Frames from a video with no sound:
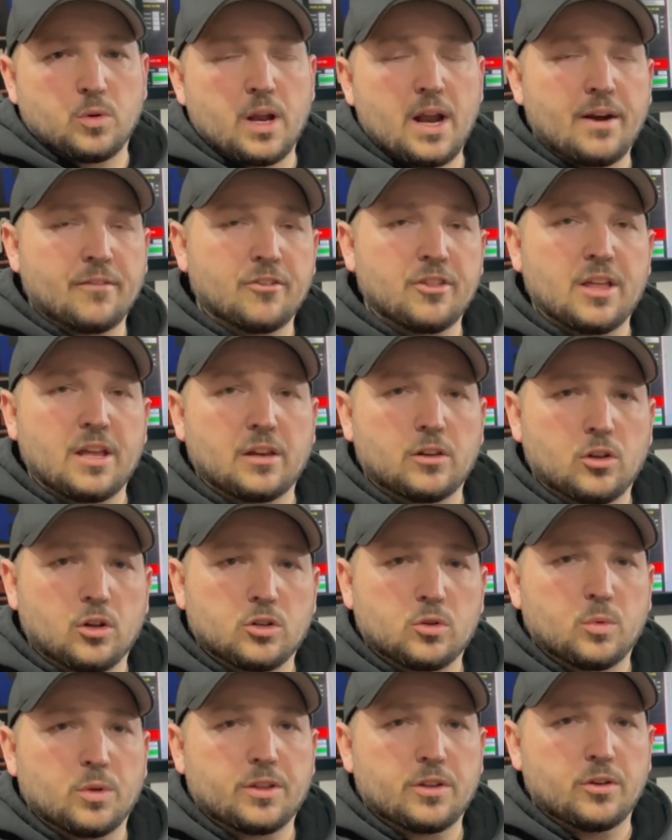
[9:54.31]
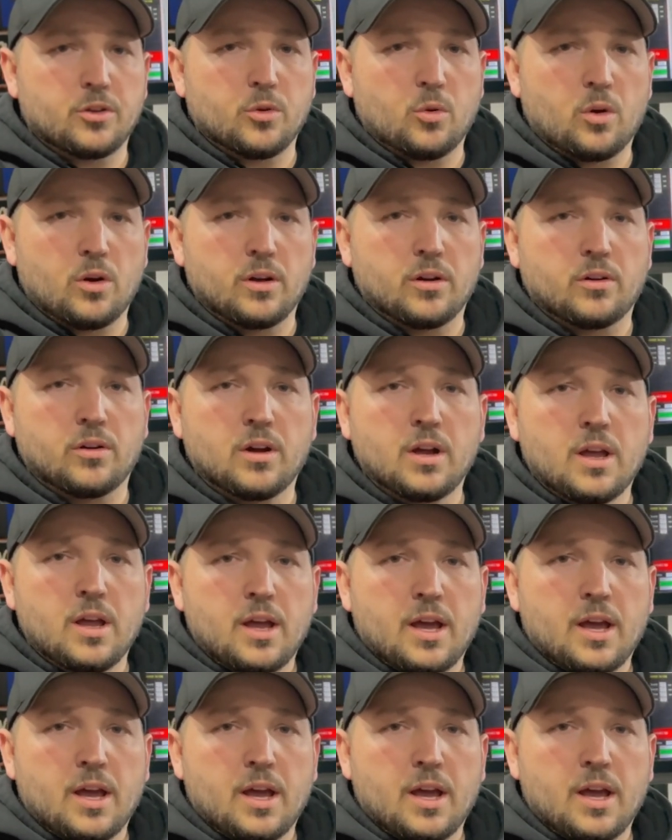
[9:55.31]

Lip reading: where everything looked with good oil.